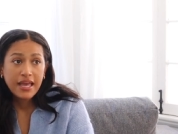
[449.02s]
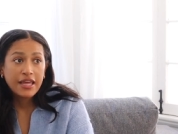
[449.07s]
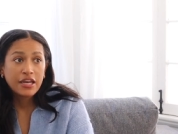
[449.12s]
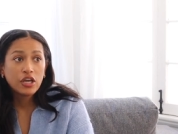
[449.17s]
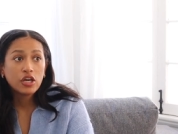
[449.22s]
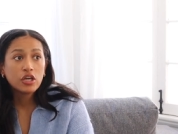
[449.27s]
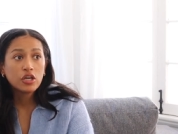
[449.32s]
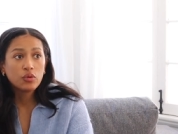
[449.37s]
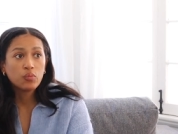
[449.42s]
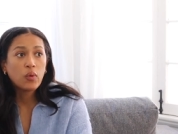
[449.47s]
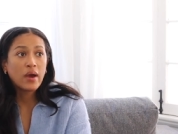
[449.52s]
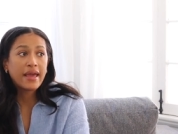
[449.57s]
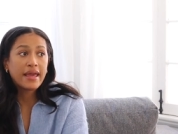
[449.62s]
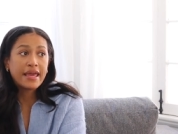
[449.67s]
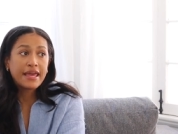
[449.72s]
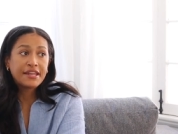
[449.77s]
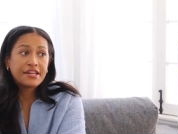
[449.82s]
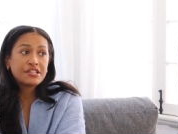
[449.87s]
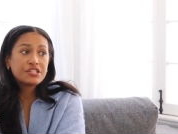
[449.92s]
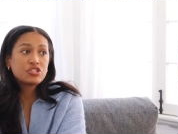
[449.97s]
In a good way.
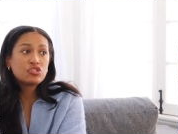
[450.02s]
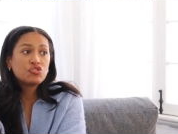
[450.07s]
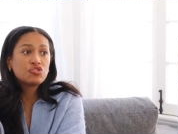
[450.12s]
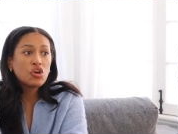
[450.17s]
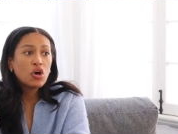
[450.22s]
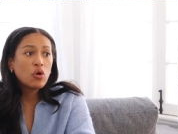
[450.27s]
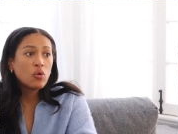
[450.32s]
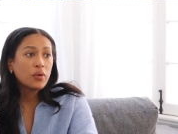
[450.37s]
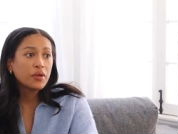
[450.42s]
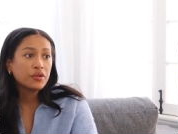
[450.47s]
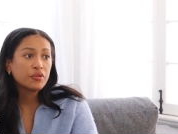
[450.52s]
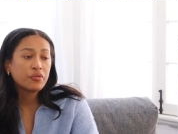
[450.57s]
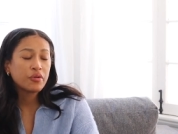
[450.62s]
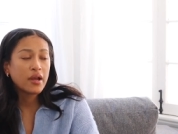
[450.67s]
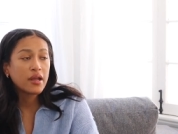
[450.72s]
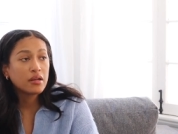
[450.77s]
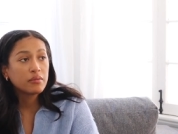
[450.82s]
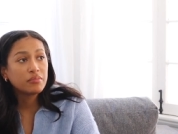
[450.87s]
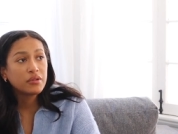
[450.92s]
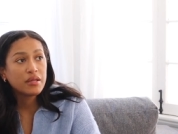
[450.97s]
It is so
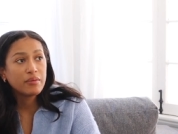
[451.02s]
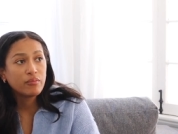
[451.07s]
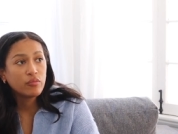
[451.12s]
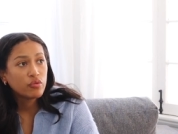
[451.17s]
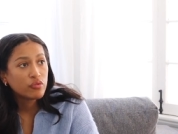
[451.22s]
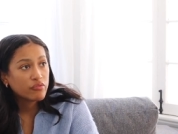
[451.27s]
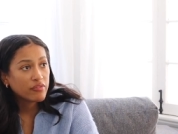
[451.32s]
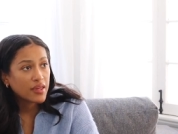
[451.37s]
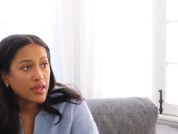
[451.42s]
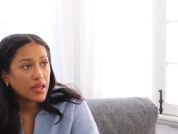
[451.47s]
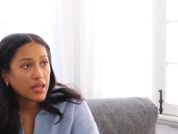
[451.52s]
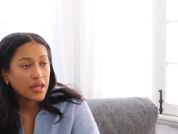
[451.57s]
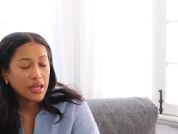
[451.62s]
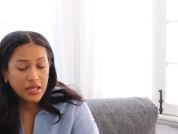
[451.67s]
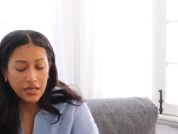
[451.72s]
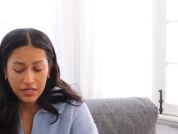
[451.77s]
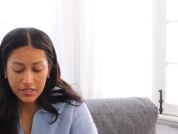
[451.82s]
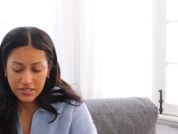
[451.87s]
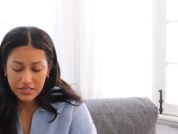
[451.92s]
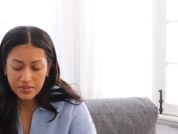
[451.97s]
incredibly moving
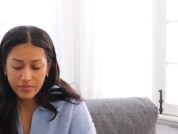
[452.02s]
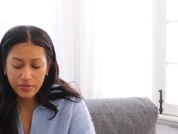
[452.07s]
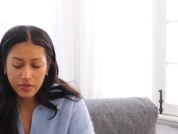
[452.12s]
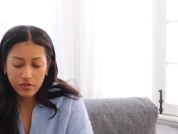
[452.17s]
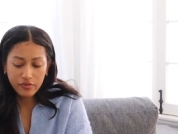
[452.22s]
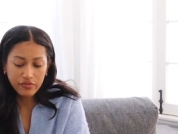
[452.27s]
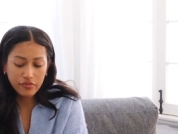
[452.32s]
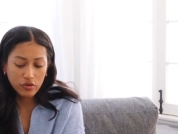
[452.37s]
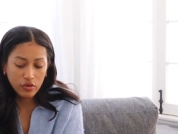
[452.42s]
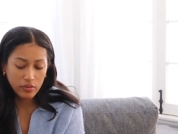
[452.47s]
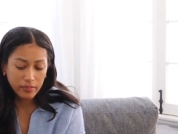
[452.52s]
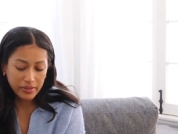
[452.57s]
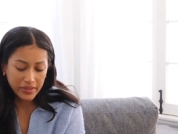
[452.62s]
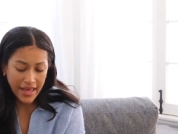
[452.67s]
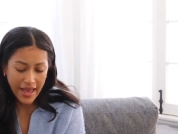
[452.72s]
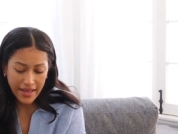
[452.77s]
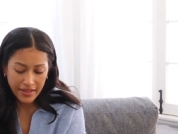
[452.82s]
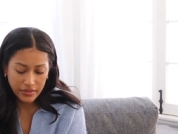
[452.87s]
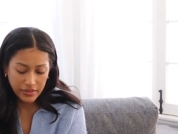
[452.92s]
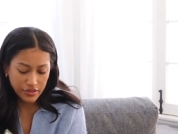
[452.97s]
and it is beautiful.
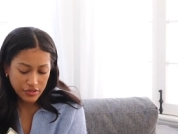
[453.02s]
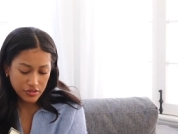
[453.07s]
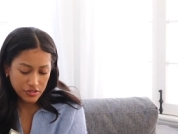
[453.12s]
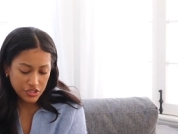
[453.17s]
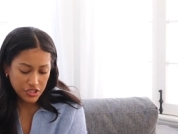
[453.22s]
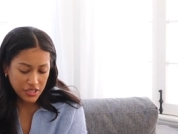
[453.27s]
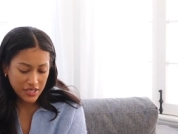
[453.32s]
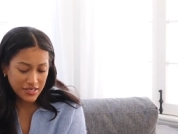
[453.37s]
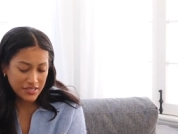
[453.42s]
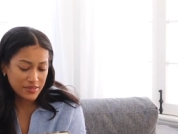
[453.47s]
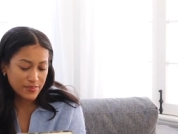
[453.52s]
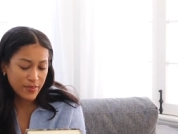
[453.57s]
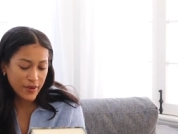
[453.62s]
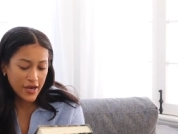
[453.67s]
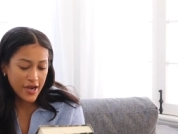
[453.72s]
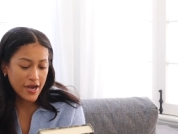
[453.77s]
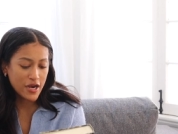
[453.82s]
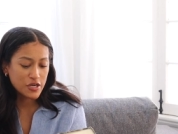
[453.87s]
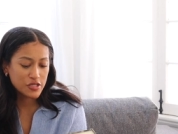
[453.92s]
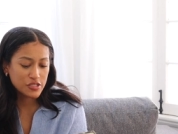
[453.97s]
Black Liturgies,
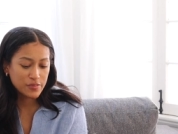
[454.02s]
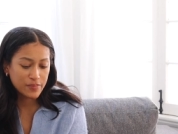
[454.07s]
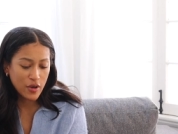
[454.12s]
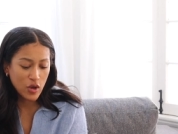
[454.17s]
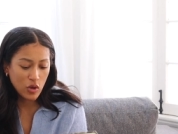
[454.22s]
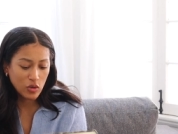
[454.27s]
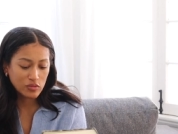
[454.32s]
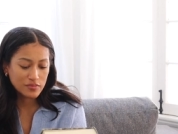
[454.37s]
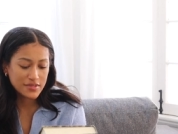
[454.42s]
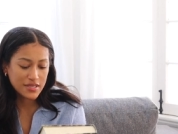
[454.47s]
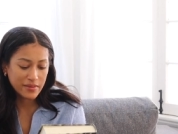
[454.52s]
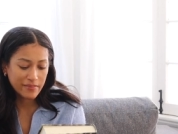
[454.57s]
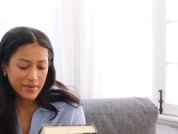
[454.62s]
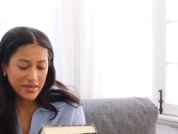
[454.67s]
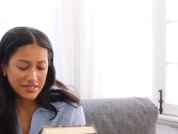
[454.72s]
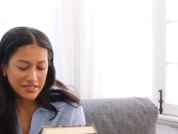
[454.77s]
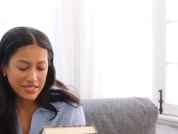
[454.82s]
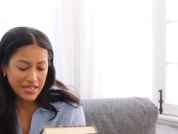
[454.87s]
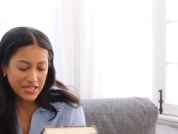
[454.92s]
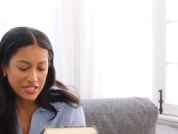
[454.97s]
prayers, poems, and
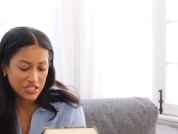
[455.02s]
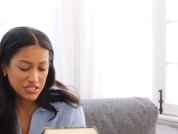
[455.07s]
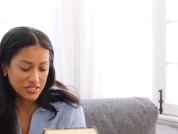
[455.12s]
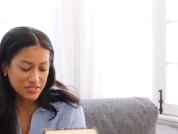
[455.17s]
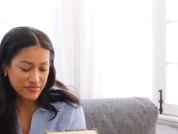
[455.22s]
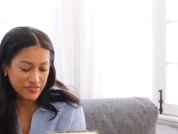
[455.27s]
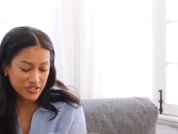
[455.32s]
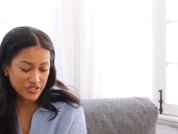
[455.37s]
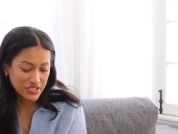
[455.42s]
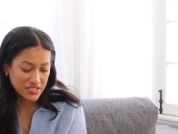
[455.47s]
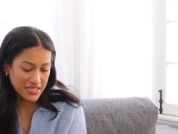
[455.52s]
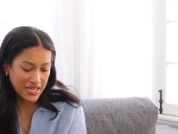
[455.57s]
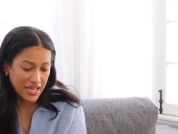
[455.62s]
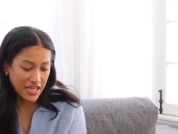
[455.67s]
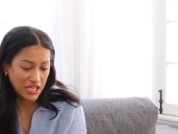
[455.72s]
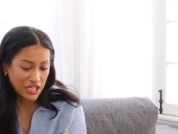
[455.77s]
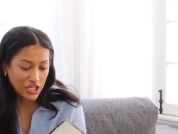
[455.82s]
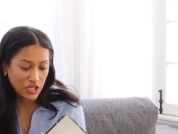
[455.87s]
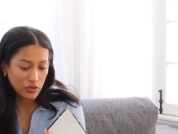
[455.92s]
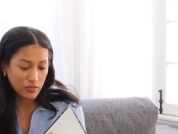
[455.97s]
meditations for
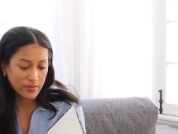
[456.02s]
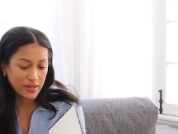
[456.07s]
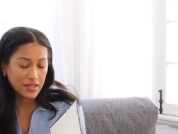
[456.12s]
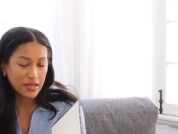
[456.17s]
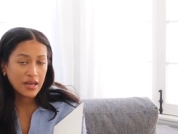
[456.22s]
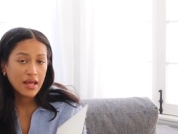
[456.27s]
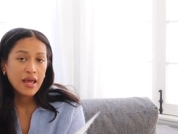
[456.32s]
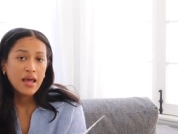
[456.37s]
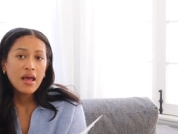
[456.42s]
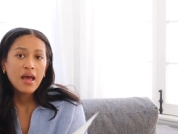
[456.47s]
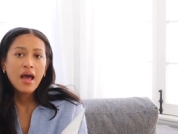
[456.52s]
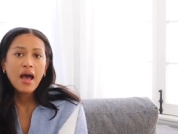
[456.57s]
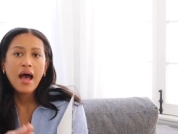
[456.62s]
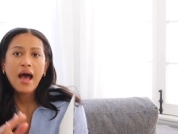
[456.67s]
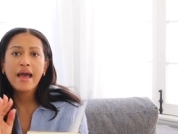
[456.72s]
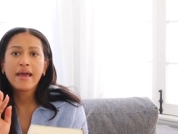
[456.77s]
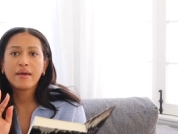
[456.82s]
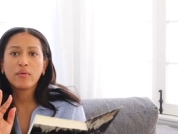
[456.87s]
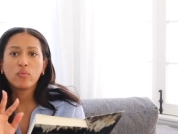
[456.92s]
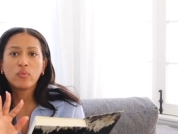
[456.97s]
staying human.
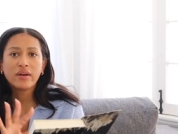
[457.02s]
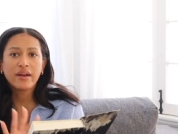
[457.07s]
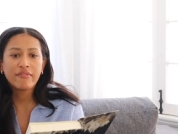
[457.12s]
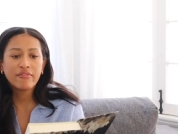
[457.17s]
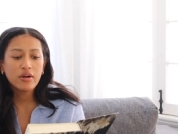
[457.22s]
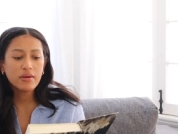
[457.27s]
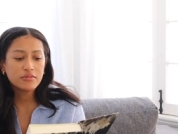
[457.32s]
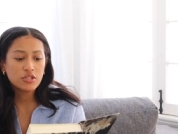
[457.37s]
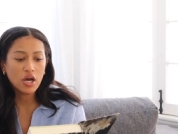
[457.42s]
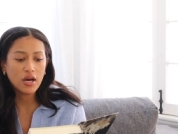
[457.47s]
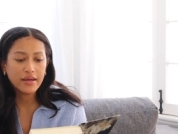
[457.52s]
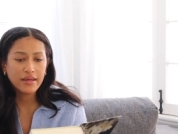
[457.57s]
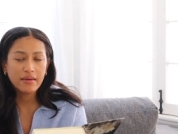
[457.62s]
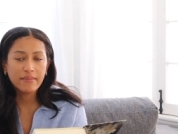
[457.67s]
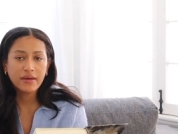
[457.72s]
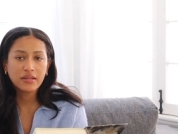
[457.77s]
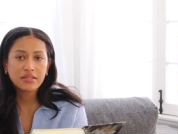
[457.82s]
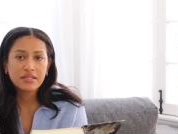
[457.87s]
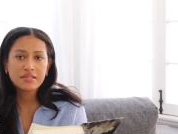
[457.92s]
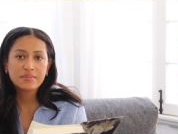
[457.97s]
Whenever I'm talking
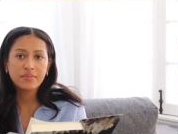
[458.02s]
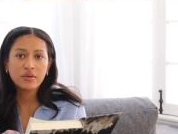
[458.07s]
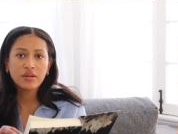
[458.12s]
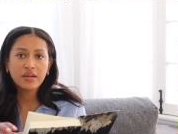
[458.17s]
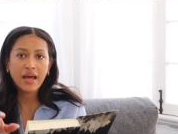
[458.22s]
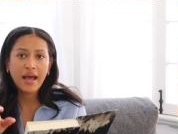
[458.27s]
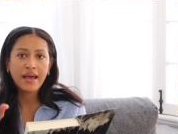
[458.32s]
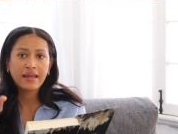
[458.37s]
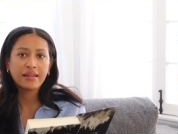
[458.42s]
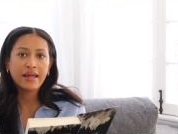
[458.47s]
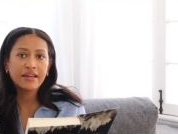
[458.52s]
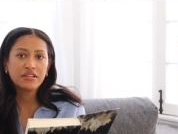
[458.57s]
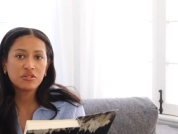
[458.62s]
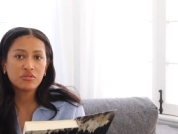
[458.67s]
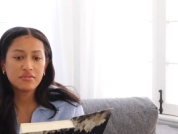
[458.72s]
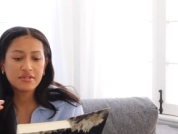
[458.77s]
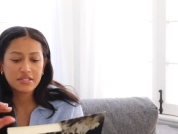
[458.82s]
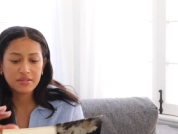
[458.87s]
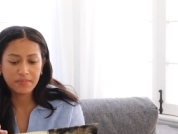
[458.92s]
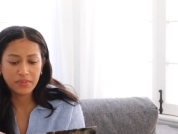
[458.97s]
about this book, I like to
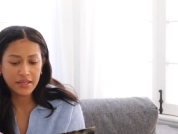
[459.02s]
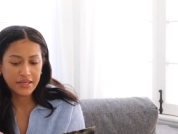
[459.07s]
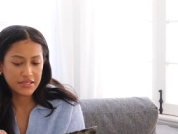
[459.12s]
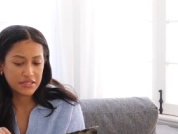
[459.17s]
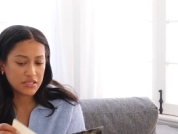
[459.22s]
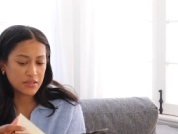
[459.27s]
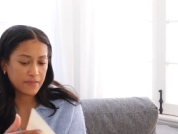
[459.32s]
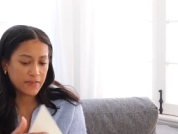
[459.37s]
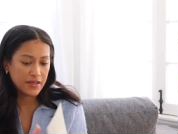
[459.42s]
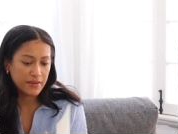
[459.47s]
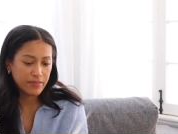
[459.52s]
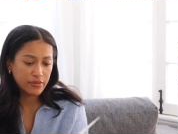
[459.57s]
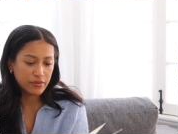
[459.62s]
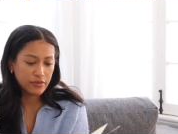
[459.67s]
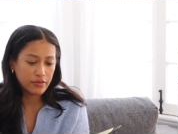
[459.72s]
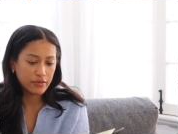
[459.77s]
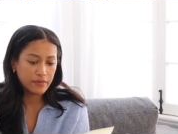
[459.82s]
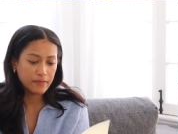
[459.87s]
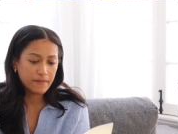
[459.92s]
explain to people